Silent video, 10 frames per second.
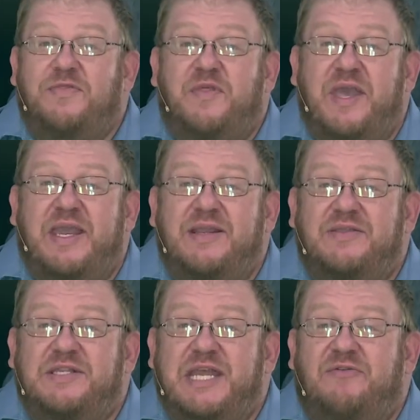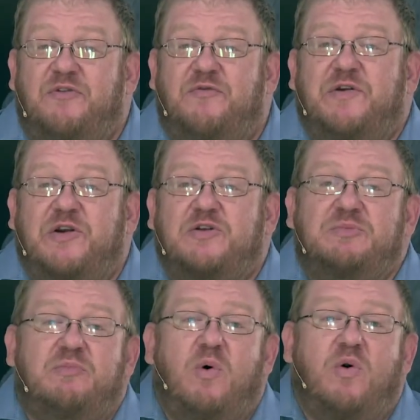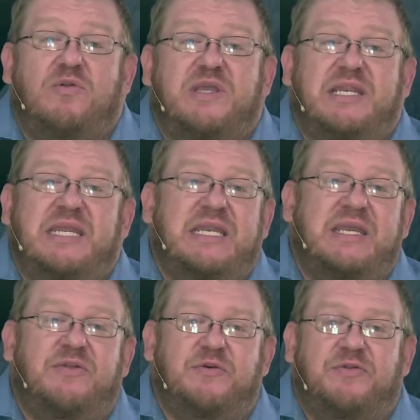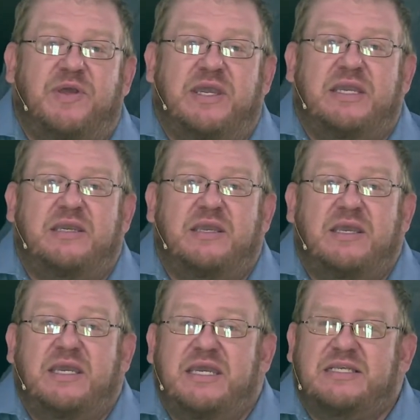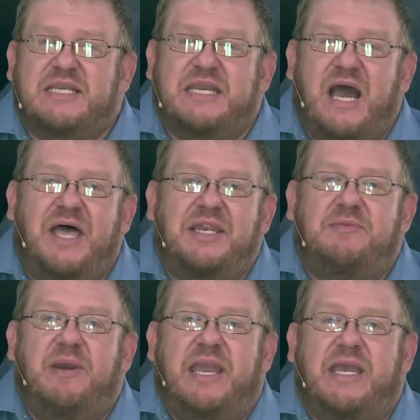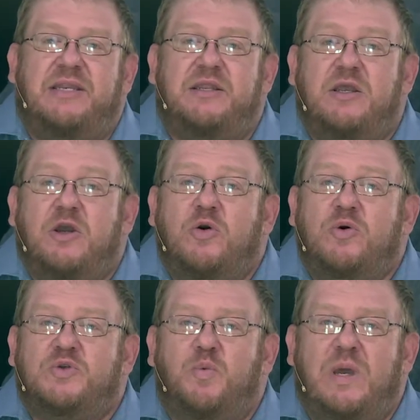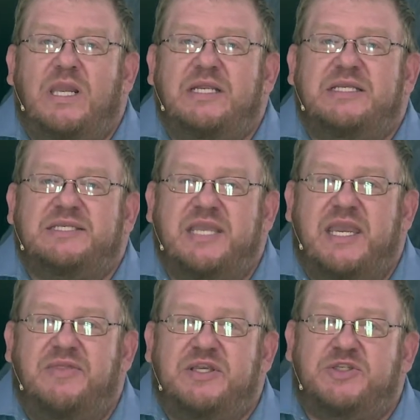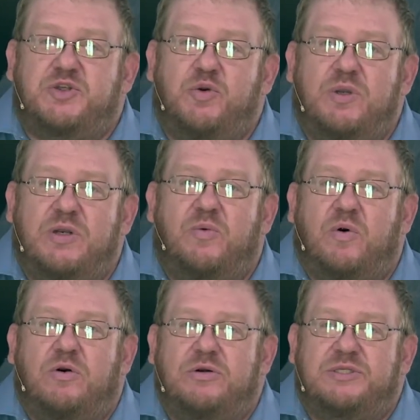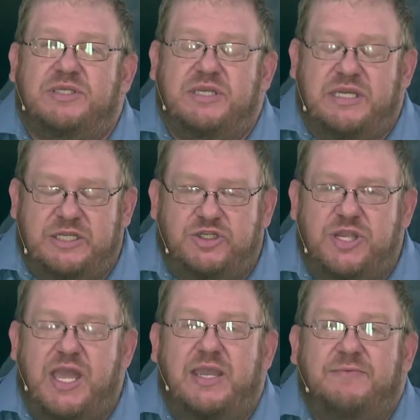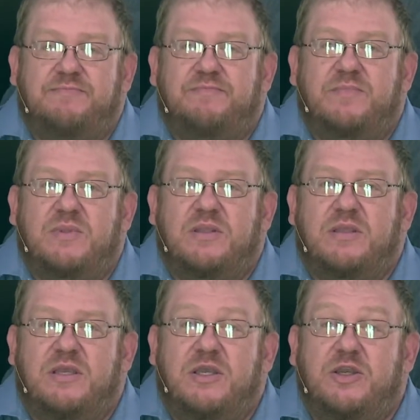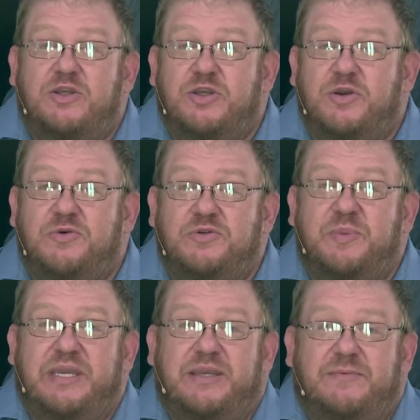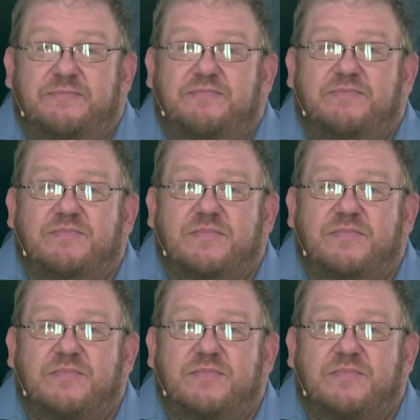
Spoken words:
One thing the devil fears more than any other thing is a godly man who is willing to say these two little words each day: "Use me."